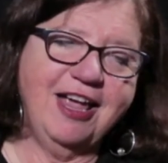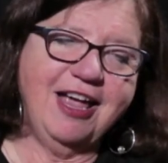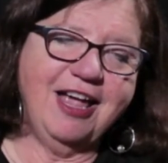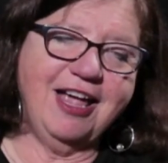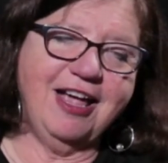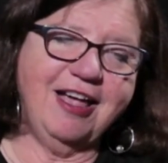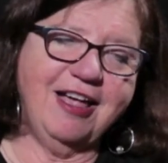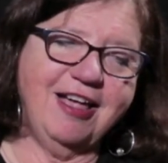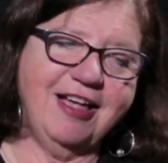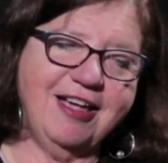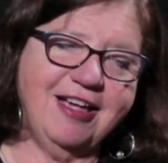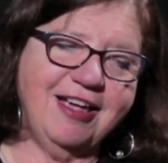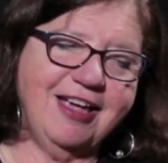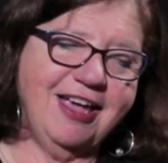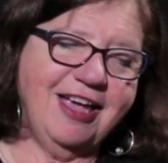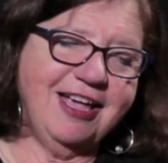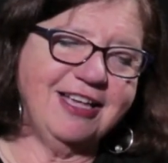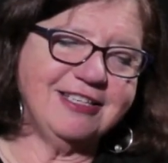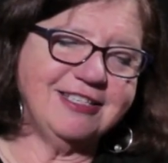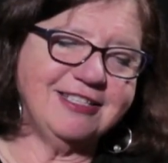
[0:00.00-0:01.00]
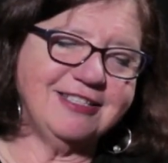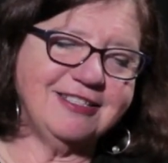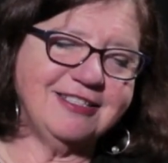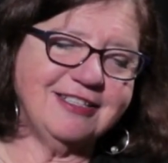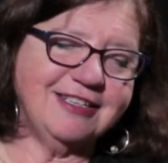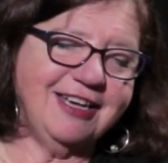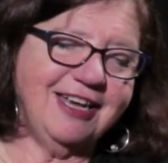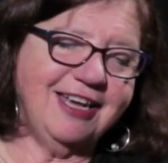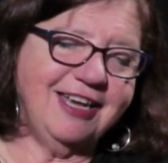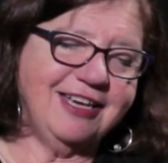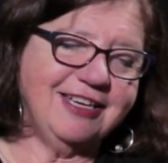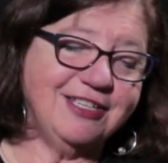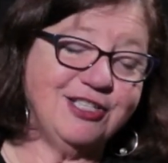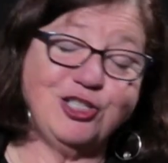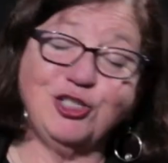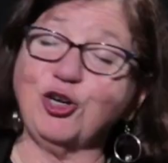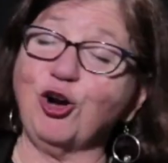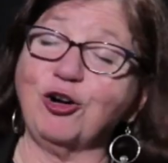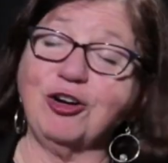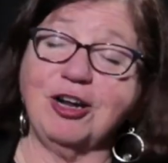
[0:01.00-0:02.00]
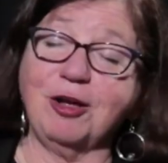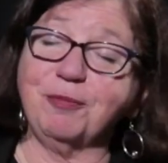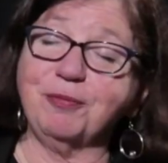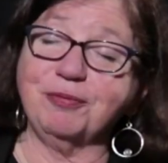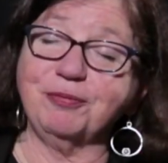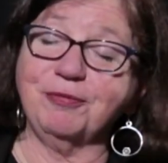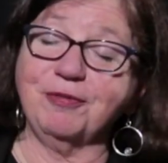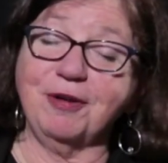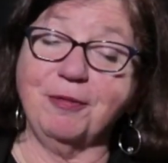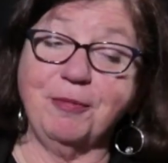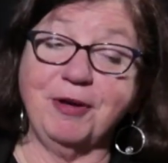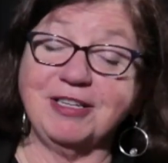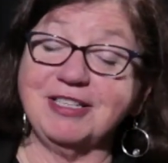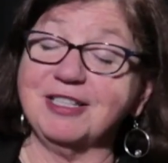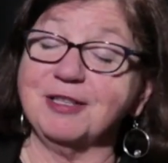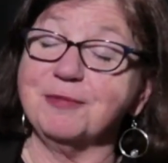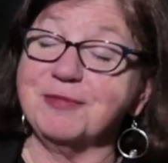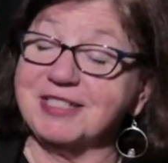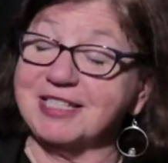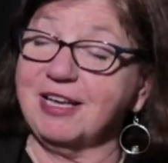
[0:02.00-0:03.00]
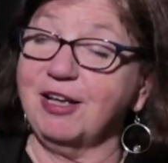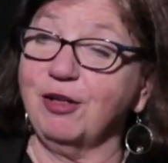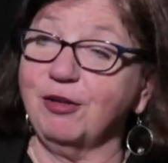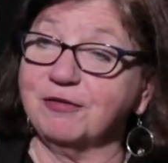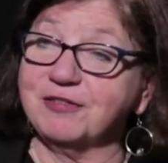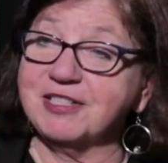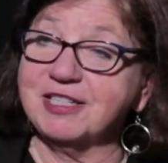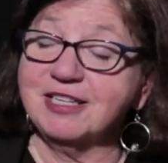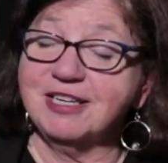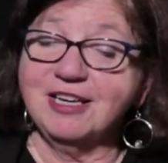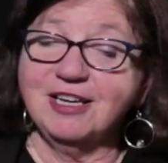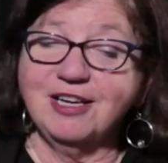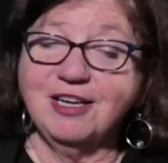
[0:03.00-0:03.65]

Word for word: uh, as a startup amongst themselves.